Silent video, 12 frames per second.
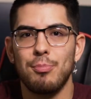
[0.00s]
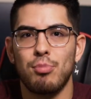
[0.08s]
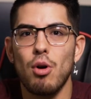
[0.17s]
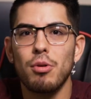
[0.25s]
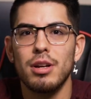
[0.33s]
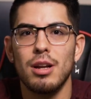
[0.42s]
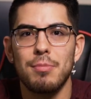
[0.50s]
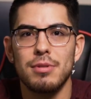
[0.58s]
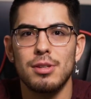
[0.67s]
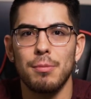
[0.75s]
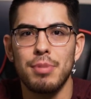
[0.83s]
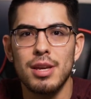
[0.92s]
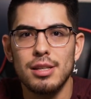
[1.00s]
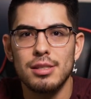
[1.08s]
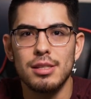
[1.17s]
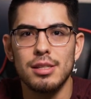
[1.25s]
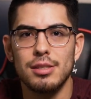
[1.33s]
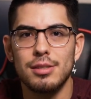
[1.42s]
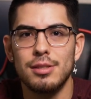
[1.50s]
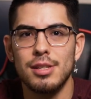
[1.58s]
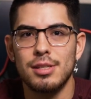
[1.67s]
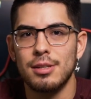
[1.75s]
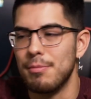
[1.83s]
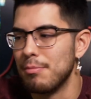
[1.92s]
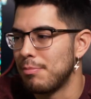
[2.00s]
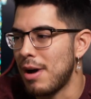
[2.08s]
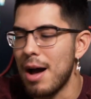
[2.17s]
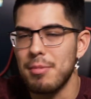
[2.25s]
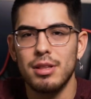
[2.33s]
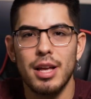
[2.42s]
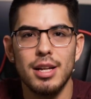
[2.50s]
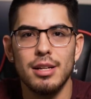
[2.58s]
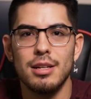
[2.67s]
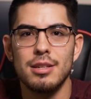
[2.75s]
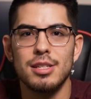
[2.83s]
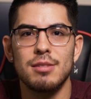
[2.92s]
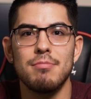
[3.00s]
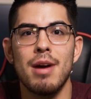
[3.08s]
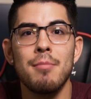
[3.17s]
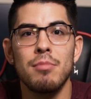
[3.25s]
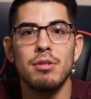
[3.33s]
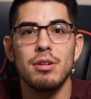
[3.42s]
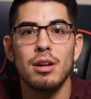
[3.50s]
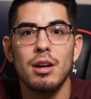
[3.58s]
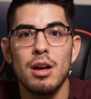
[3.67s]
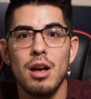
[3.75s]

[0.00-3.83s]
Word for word: broken up into pieces, discombobulated and dismembered.